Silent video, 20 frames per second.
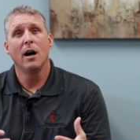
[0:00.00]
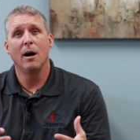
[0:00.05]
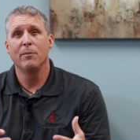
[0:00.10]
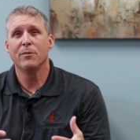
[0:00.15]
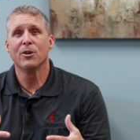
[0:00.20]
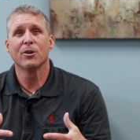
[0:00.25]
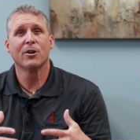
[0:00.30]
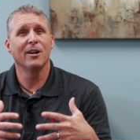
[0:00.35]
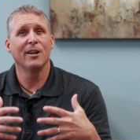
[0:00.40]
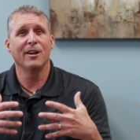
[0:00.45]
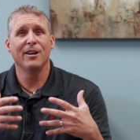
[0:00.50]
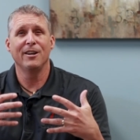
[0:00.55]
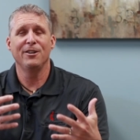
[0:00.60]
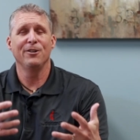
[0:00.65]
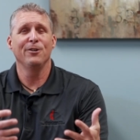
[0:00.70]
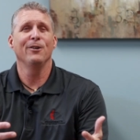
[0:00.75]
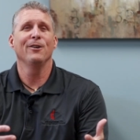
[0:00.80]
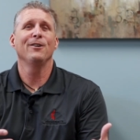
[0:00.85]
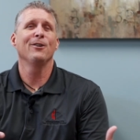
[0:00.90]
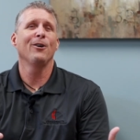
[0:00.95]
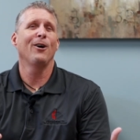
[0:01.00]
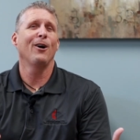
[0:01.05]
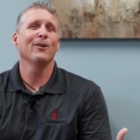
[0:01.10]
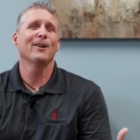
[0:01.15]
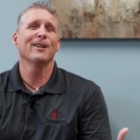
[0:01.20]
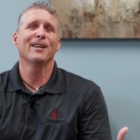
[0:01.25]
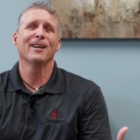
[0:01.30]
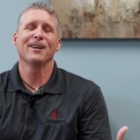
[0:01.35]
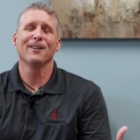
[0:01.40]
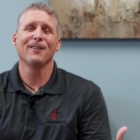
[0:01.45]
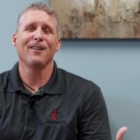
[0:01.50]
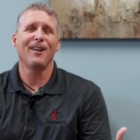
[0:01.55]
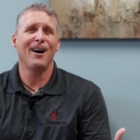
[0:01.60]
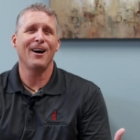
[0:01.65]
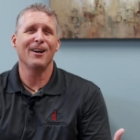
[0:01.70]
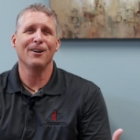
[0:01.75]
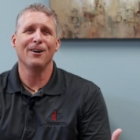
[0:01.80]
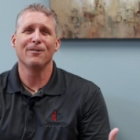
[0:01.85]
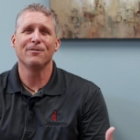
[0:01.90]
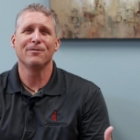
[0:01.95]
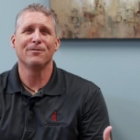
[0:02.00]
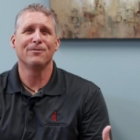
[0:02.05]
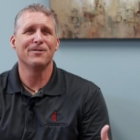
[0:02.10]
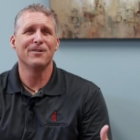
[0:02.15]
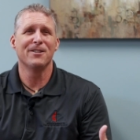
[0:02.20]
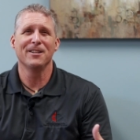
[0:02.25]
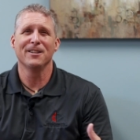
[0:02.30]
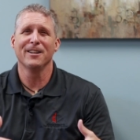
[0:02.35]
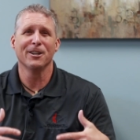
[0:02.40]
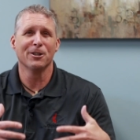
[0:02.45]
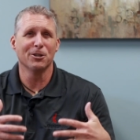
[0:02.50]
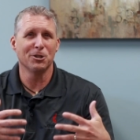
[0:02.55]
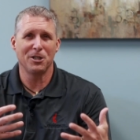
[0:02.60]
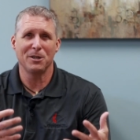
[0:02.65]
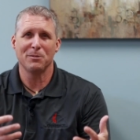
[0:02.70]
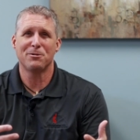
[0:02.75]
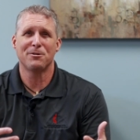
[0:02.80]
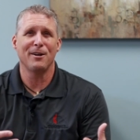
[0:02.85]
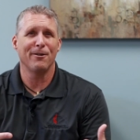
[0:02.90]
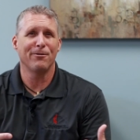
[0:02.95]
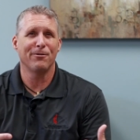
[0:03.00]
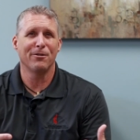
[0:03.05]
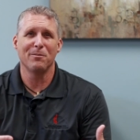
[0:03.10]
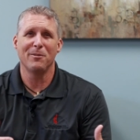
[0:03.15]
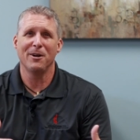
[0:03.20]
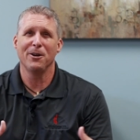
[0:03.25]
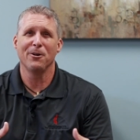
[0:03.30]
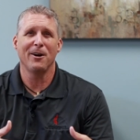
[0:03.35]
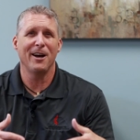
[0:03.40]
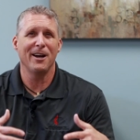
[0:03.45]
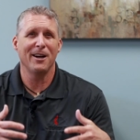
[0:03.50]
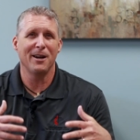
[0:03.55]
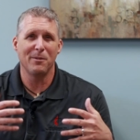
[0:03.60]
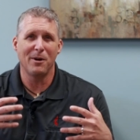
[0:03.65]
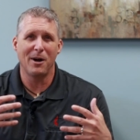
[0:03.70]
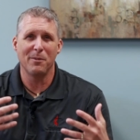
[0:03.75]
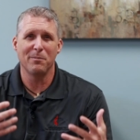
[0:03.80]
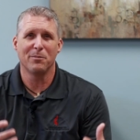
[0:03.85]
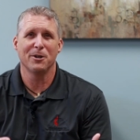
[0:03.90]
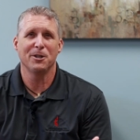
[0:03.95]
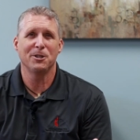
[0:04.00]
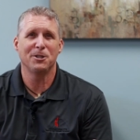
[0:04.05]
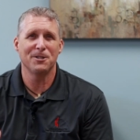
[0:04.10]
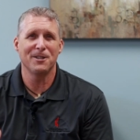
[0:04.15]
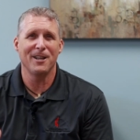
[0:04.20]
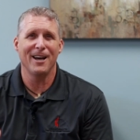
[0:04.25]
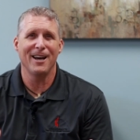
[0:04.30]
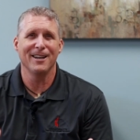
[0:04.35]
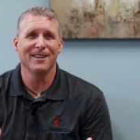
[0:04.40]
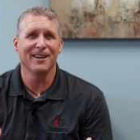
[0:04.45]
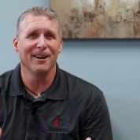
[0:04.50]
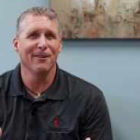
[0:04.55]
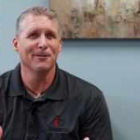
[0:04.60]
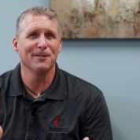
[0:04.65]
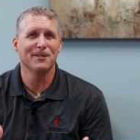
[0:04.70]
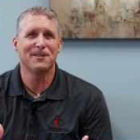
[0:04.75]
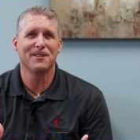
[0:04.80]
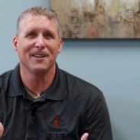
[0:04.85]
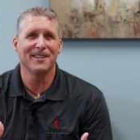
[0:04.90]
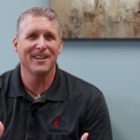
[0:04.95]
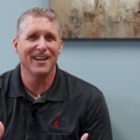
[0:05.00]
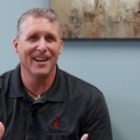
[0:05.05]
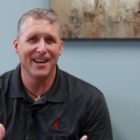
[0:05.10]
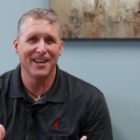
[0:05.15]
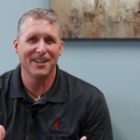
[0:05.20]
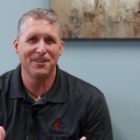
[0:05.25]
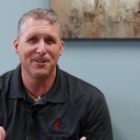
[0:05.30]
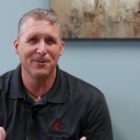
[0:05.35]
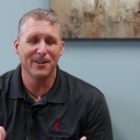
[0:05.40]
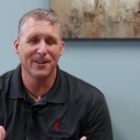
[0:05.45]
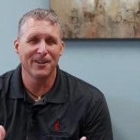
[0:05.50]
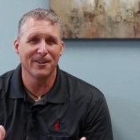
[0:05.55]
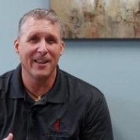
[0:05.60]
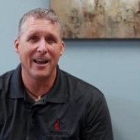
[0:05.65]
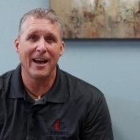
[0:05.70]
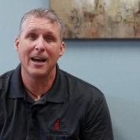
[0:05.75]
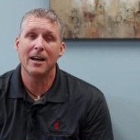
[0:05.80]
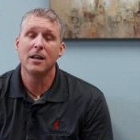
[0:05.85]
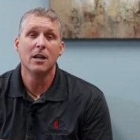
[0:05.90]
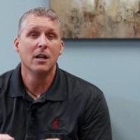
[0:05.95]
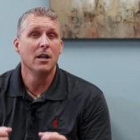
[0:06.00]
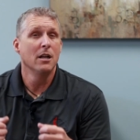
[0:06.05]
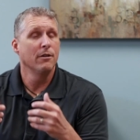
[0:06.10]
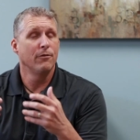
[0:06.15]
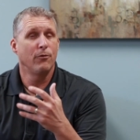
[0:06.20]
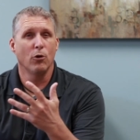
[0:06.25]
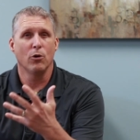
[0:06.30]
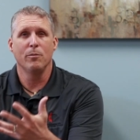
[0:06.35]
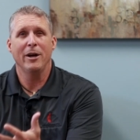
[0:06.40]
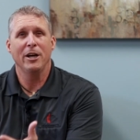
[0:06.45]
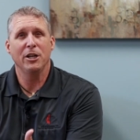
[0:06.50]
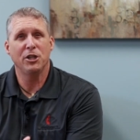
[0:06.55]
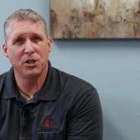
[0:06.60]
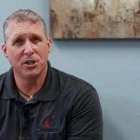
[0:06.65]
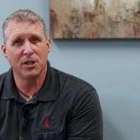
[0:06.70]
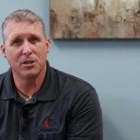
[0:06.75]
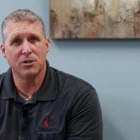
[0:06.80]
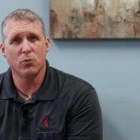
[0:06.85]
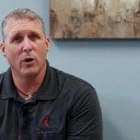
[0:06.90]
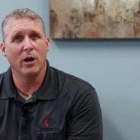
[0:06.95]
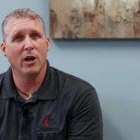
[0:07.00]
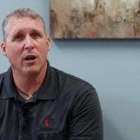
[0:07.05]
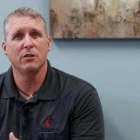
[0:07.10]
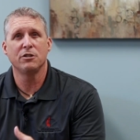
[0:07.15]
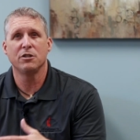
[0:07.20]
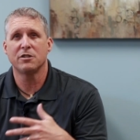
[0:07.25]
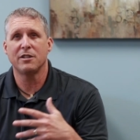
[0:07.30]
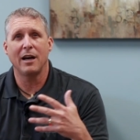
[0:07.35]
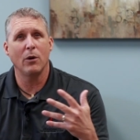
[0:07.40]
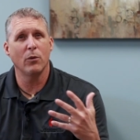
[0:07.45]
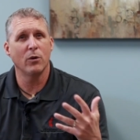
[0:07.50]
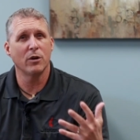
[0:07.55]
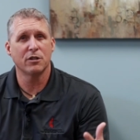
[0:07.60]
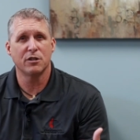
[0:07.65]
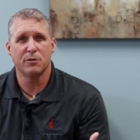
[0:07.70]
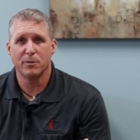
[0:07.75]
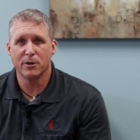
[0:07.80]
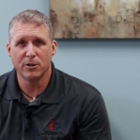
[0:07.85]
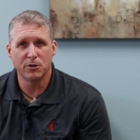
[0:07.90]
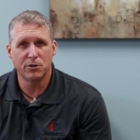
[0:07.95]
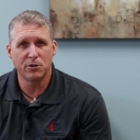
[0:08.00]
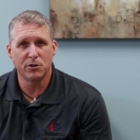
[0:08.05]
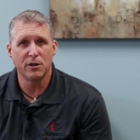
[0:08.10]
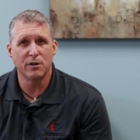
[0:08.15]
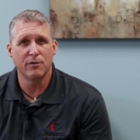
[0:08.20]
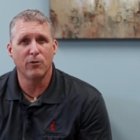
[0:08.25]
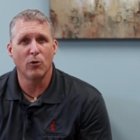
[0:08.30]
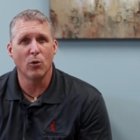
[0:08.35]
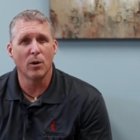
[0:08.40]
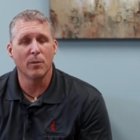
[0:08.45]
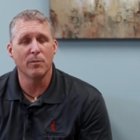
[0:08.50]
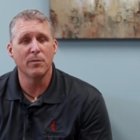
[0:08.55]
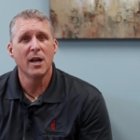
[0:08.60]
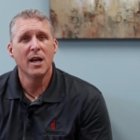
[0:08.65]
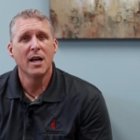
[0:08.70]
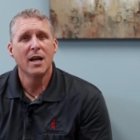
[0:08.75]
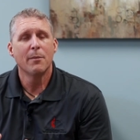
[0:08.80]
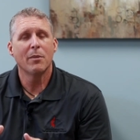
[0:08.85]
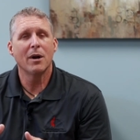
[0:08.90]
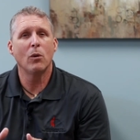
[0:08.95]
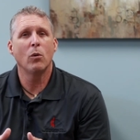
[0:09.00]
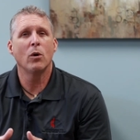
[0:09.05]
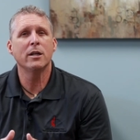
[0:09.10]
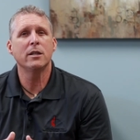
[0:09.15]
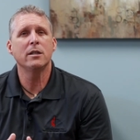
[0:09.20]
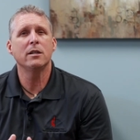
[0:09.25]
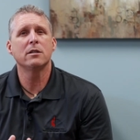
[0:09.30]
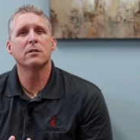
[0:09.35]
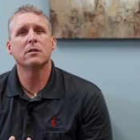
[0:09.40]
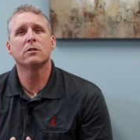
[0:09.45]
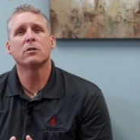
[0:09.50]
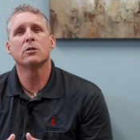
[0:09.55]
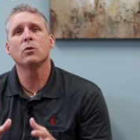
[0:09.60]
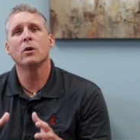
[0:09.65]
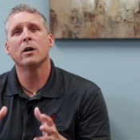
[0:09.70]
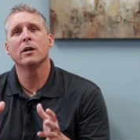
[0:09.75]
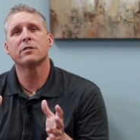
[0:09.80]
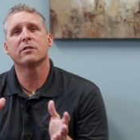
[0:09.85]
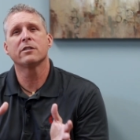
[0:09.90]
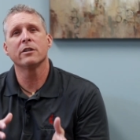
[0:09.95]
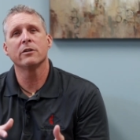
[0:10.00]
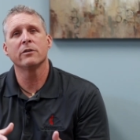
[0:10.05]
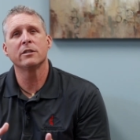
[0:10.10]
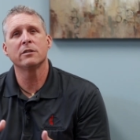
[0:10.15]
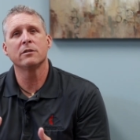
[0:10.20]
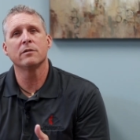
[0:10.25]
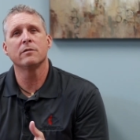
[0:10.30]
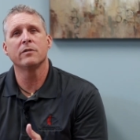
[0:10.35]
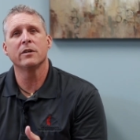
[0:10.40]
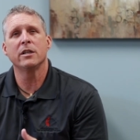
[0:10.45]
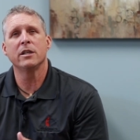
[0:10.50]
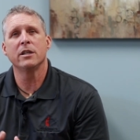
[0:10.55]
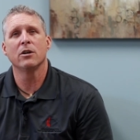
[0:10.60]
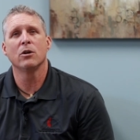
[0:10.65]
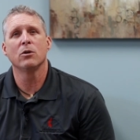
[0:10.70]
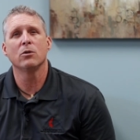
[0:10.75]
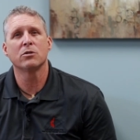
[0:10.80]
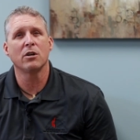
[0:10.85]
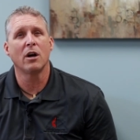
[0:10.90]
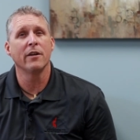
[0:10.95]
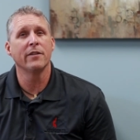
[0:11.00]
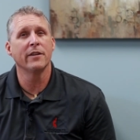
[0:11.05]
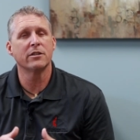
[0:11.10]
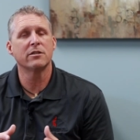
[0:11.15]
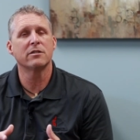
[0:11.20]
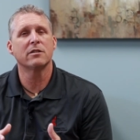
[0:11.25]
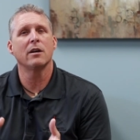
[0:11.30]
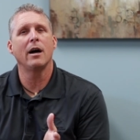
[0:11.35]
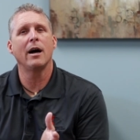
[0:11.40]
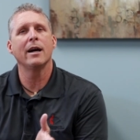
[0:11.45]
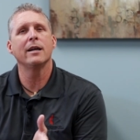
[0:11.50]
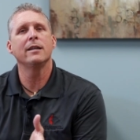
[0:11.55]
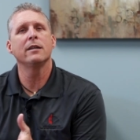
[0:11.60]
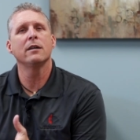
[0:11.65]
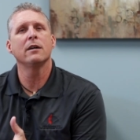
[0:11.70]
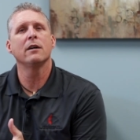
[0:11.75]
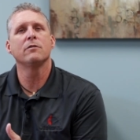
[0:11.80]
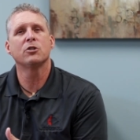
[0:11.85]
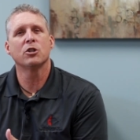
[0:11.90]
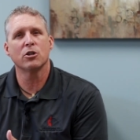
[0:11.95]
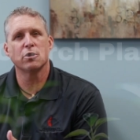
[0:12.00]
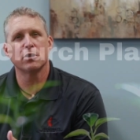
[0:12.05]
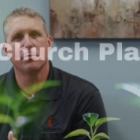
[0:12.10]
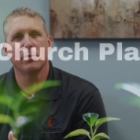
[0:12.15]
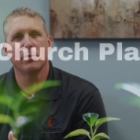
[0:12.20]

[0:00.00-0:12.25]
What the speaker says: you already get a lot of the leadership stuff from me, right? I'm preaching that every Sunday, and you hear that. Formation as well, just how we are spiritually formed. But I wanted to do a series of videos on this idea of church